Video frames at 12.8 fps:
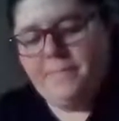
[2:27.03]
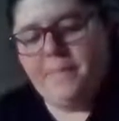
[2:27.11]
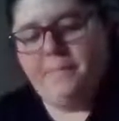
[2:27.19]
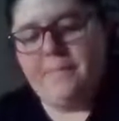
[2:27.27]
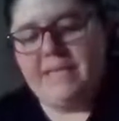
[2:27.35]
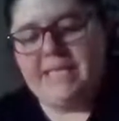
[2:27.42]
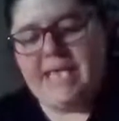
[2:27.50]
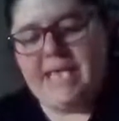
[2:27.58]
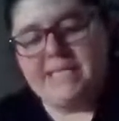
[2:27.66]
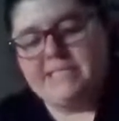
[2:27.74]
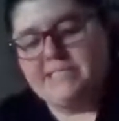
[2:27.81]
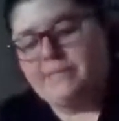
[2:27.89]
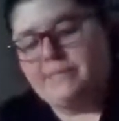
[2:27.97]
But
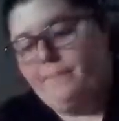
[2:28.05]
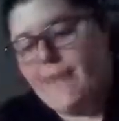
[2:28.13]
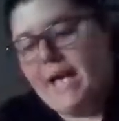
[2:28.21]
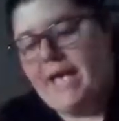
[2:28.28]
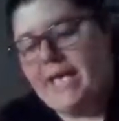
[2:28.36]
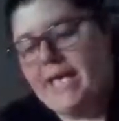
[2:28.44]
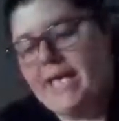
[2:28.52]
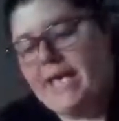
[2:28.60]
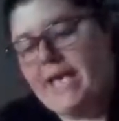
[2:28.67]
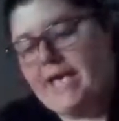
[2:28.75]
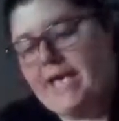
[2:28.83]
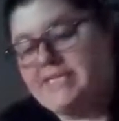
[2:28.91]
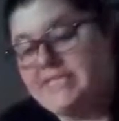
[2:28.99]
yes, my
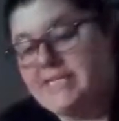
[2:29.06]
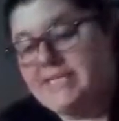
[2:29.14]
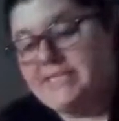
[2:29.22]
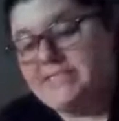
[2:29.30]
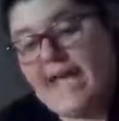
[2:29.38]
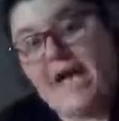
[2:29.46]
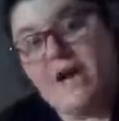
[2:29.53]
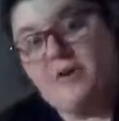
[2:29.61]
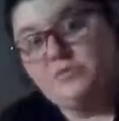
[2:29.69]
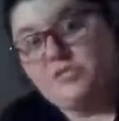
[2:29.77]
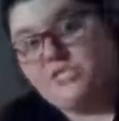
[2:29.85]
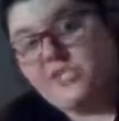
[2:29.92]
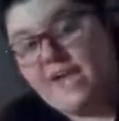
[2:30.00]
AC is
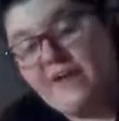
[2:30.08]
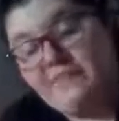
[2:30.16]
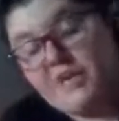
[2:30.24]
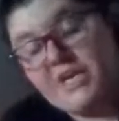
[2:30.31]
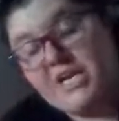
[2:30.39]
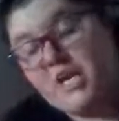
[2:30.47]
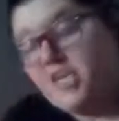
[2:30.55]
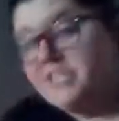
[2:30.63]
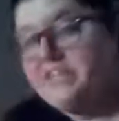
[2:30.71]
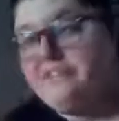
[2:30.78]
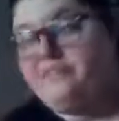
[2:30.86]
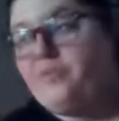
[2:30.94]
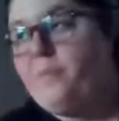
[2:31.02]
out. I've already called
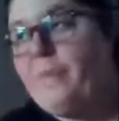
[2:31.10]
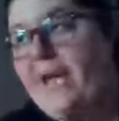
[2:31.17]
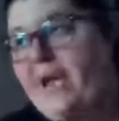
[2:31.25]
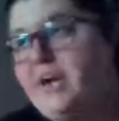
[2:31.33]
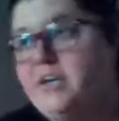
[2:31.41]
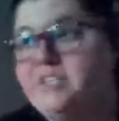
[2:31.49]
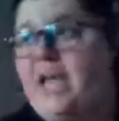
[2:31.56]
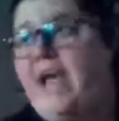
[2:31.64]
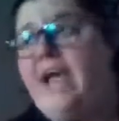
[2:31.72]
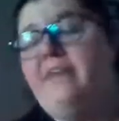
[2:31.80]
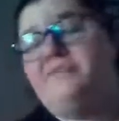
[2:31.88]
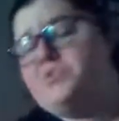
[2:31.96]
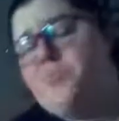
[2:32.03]
in for repairs. I
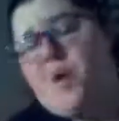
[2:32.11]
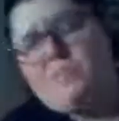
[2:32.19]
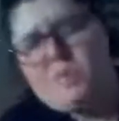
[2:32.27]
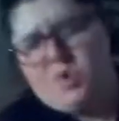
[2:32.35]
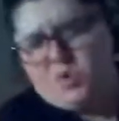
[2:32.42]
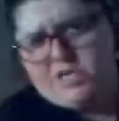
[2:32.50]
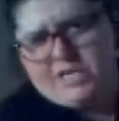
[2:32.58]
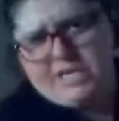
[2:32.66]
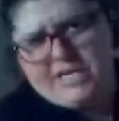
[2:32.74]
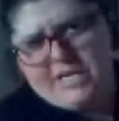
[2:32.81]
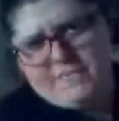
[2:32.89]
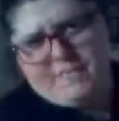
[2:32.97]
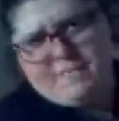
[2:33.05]
have a swamp cooler
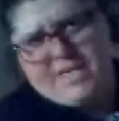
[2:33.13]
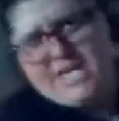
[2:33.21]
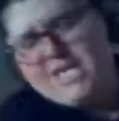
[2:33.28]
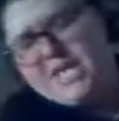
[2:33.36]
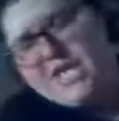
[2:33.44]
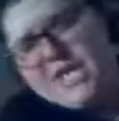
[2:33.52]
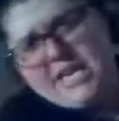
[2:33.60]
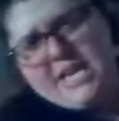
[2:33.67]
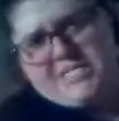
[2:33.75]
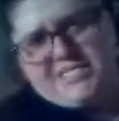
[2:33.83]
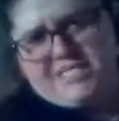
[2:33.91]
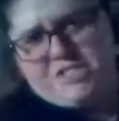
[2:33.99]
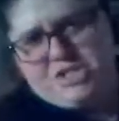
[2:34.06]
keeping me nice and